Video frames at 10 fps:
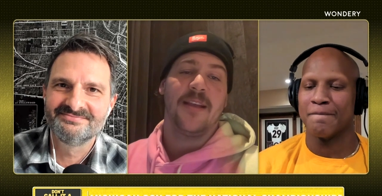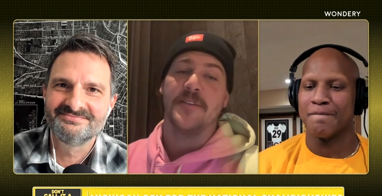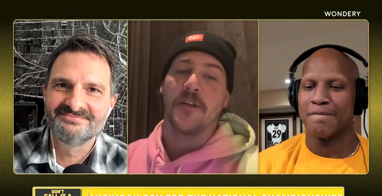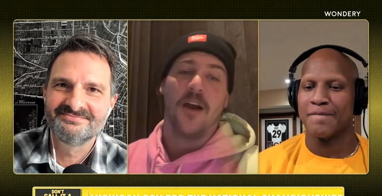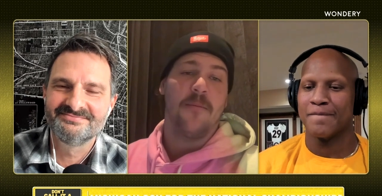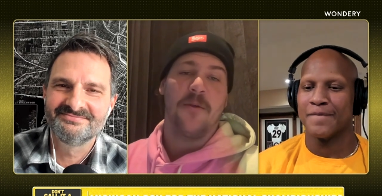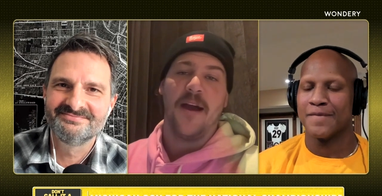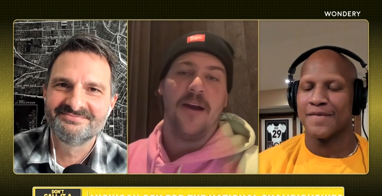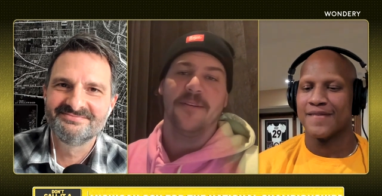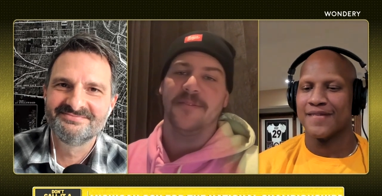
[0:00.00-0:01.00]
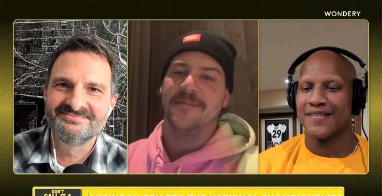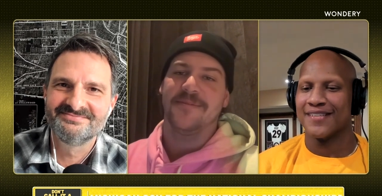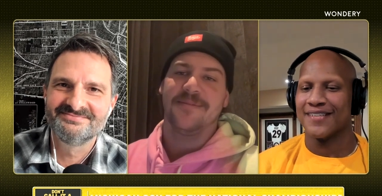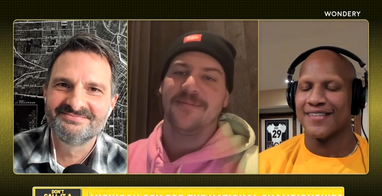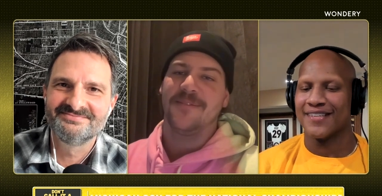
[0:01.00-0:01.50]
Speaker 1: It doesn't come without
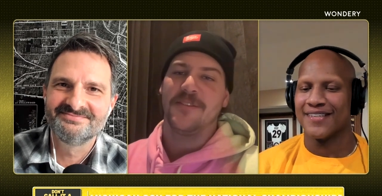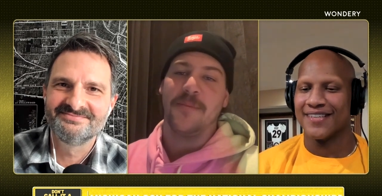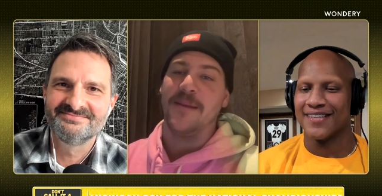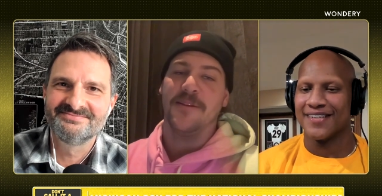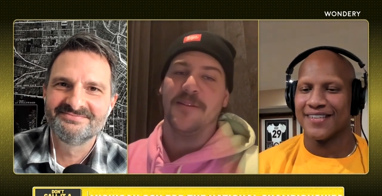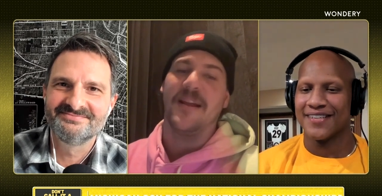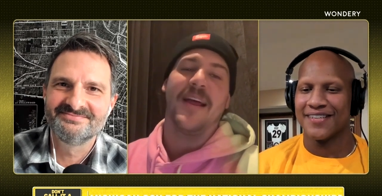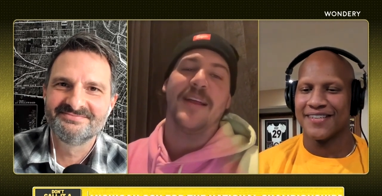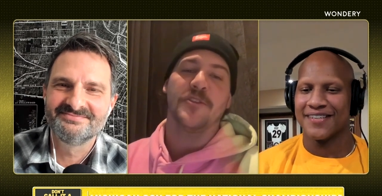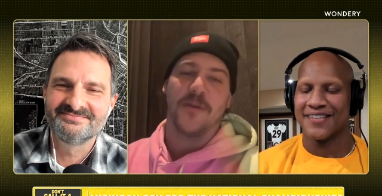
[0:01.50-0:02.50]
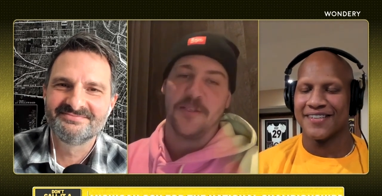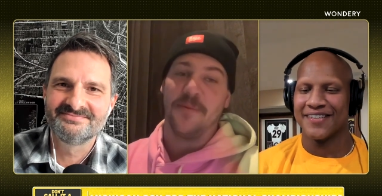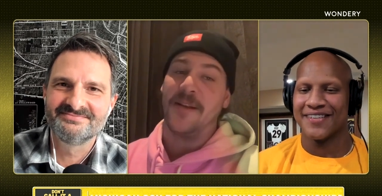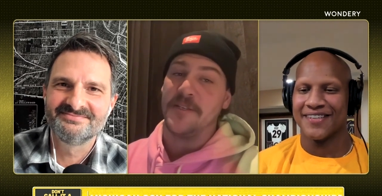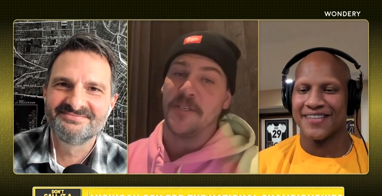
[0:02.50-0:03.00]
some, not injuries,
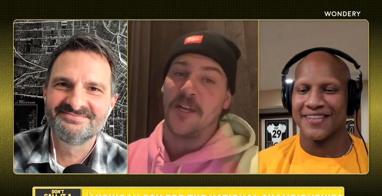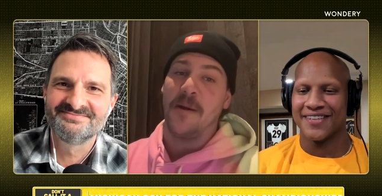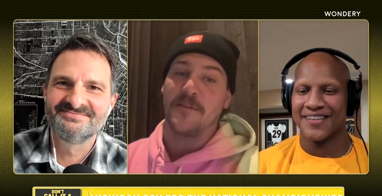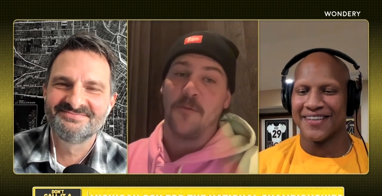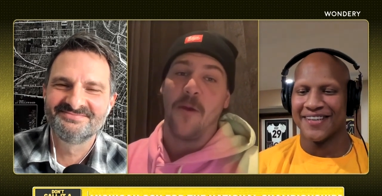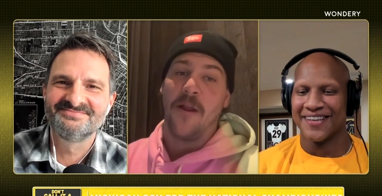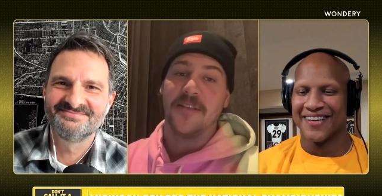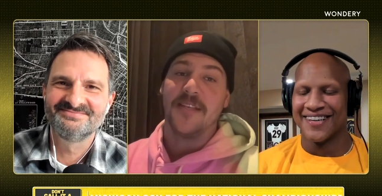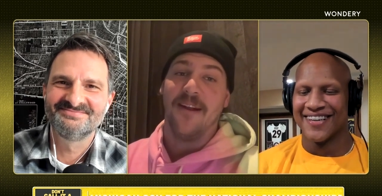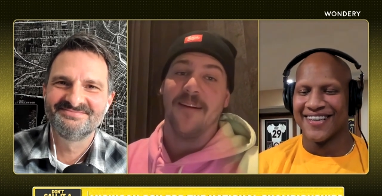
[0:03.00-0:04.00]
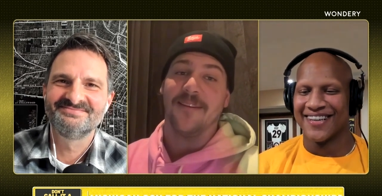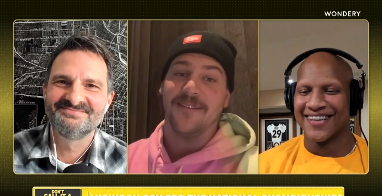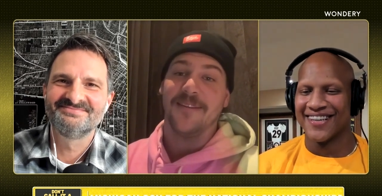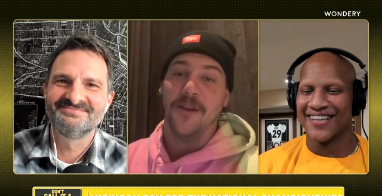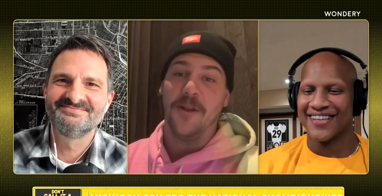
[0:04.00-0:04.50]
but it doesn't come out some wear and tear.
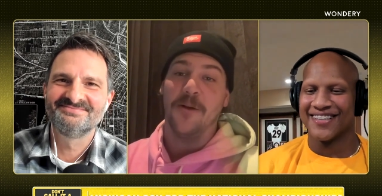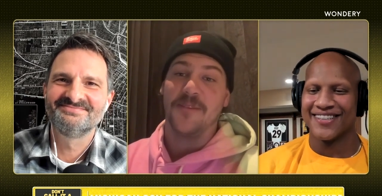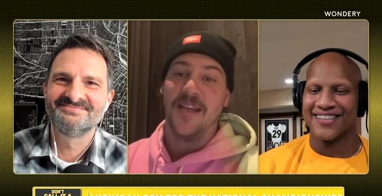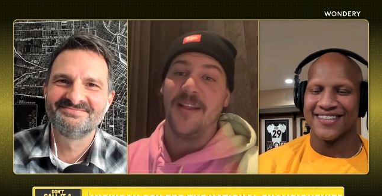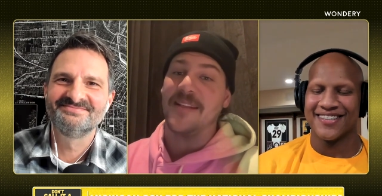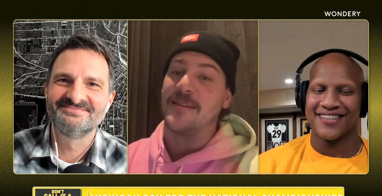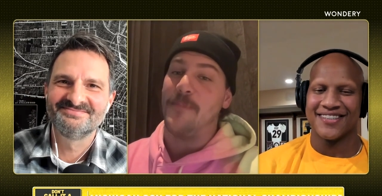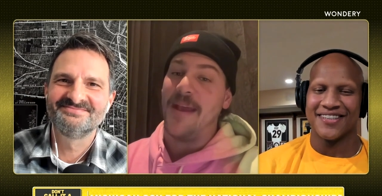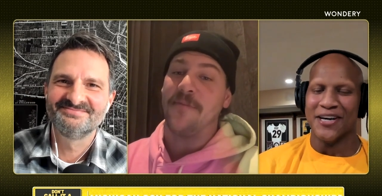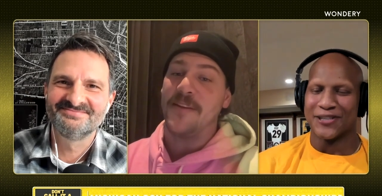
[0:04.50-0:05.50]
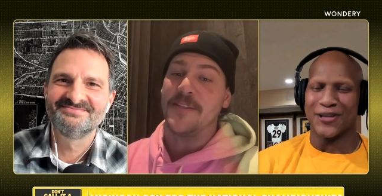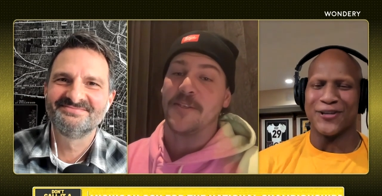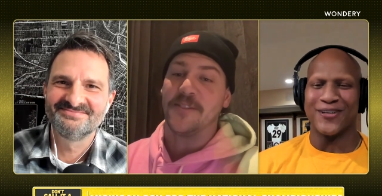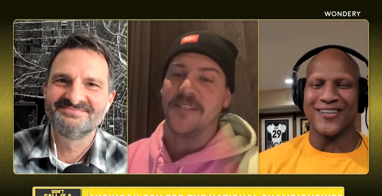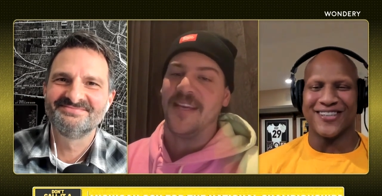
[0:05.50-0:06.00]
You know what I'm saying? That's a big
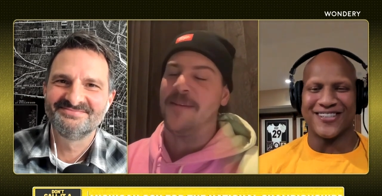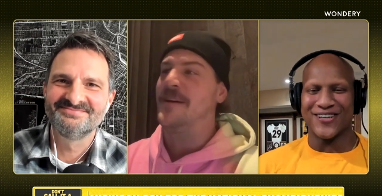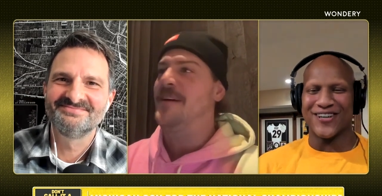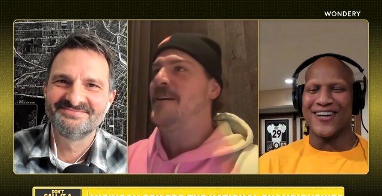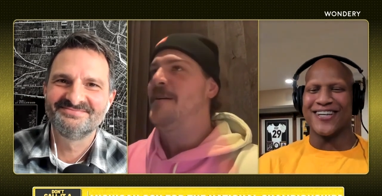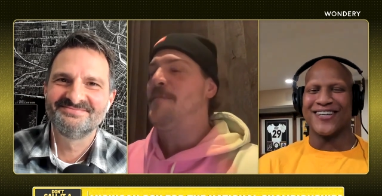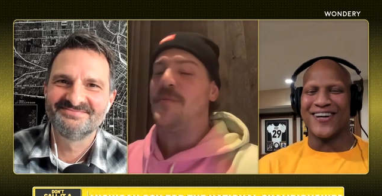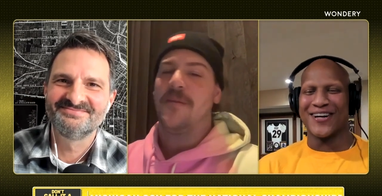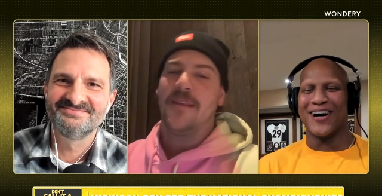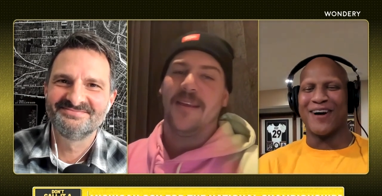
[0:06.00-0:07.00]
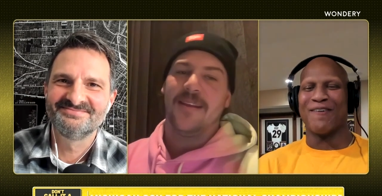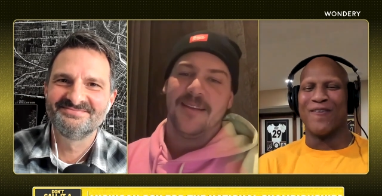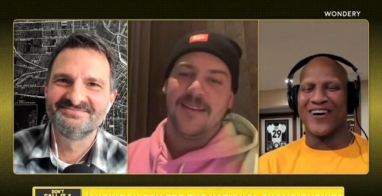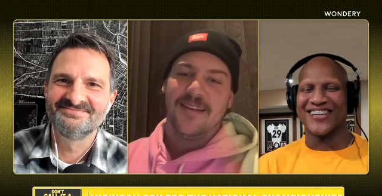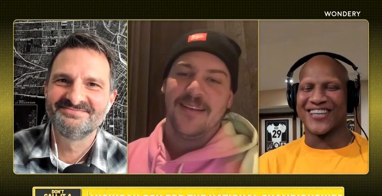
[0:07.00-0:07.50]
Speaker 2: physical team. So y'all not going to
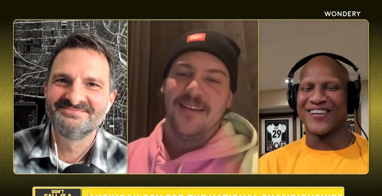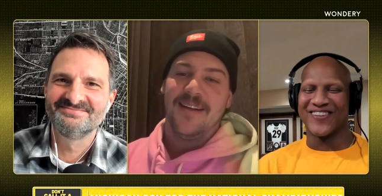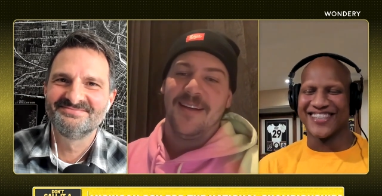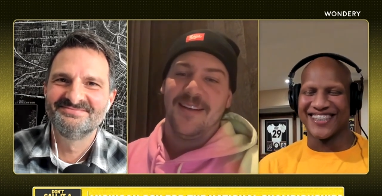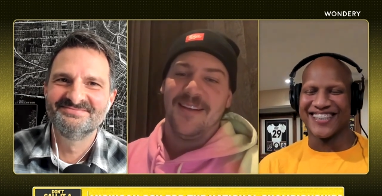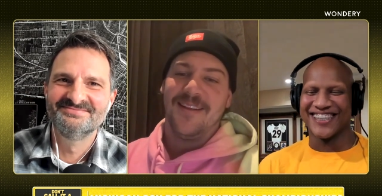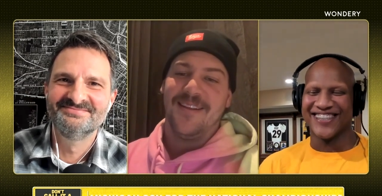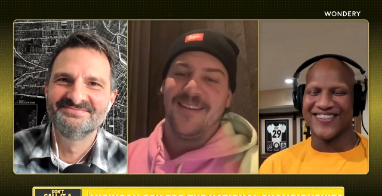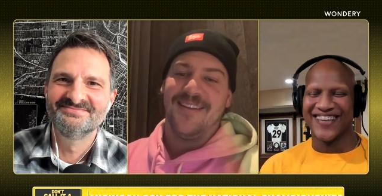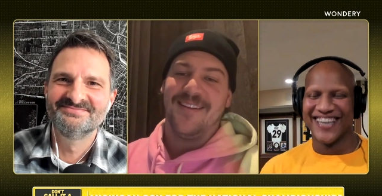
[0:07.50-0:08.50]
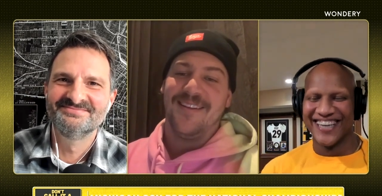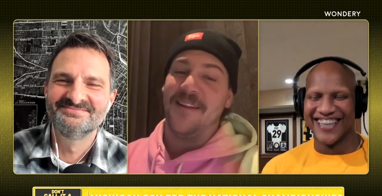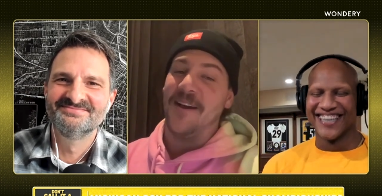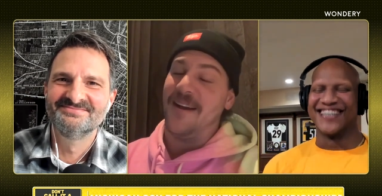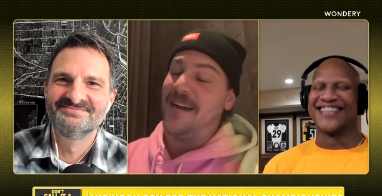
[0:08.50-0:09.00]
have wear and tear versus TCU?
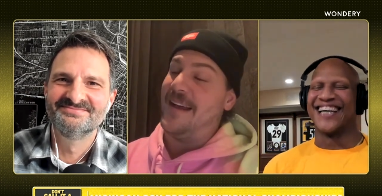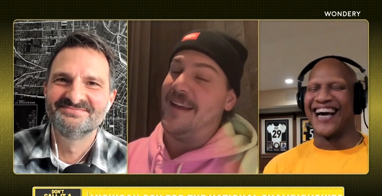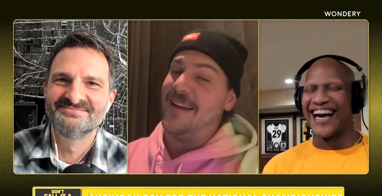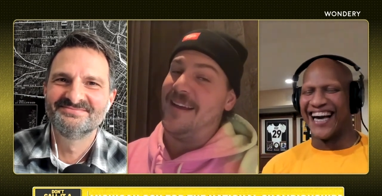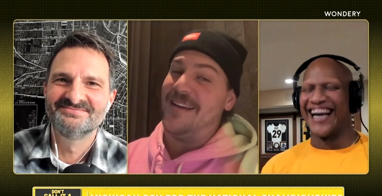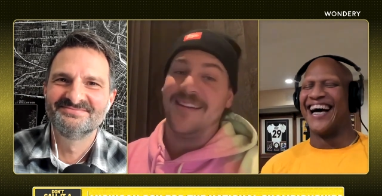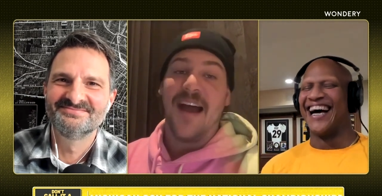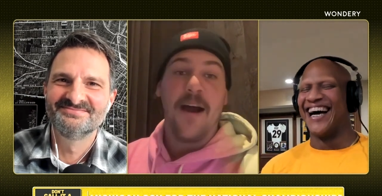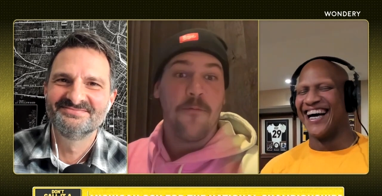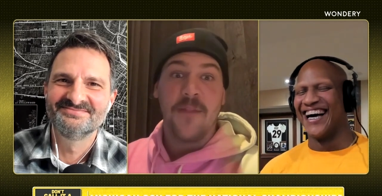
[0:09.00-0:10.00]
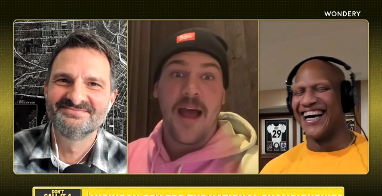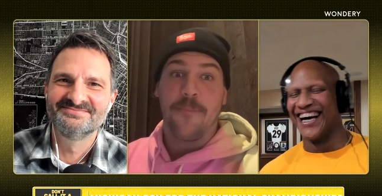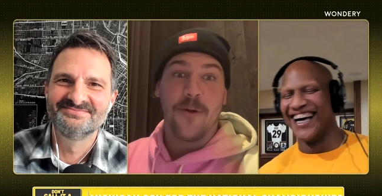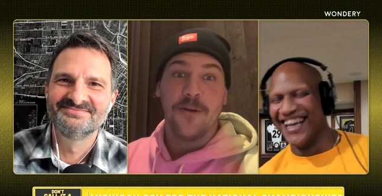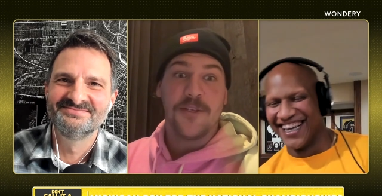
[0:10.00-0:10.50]

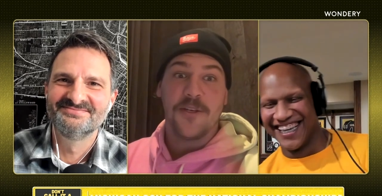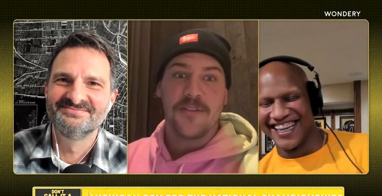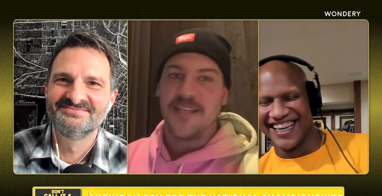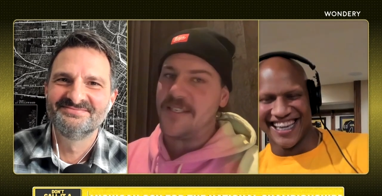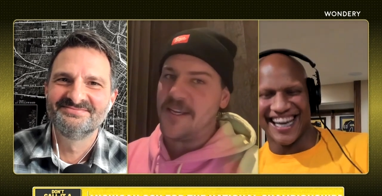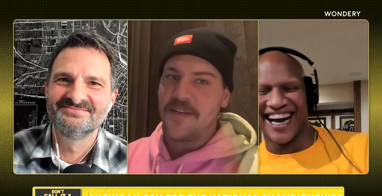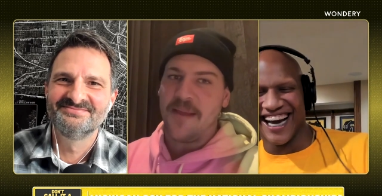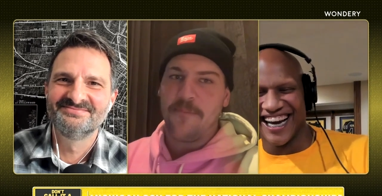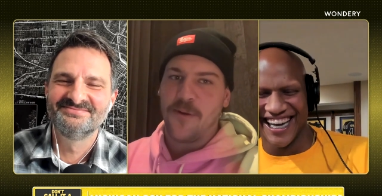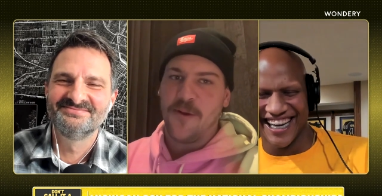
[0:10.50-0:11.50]
Speaker 1: Not bruisers. TCU ain't